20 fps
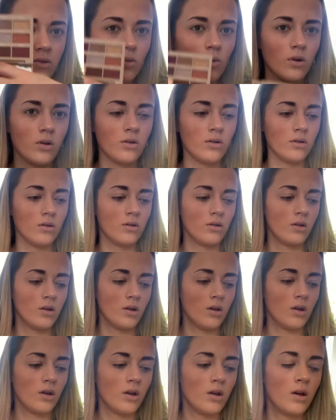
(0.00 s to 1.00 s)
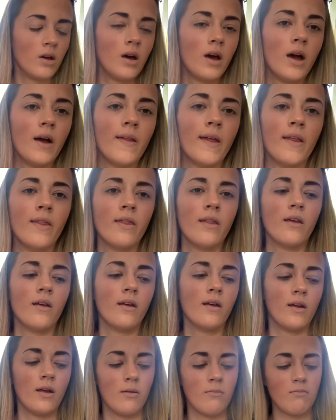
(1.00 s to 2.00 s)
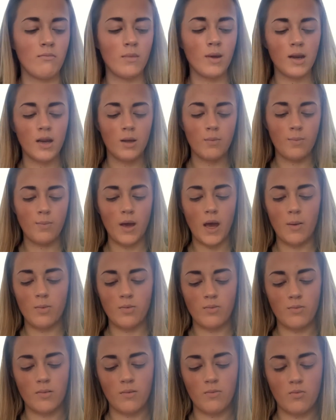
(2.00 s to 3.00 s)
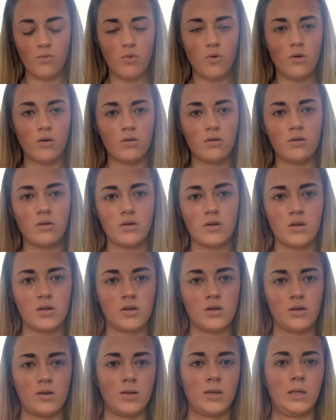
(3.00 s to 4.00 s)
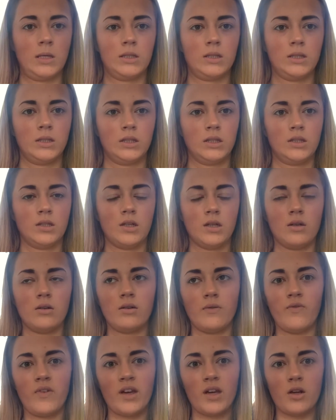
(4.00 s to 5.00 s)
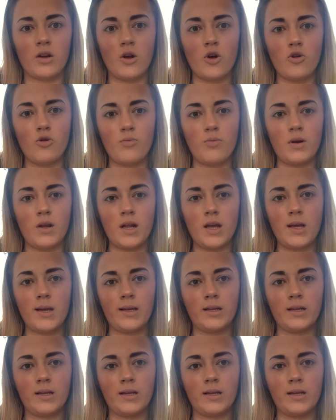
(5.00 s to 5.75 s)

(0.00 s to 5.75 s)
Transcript: one. And then the mini Peppermint one, if I can open it.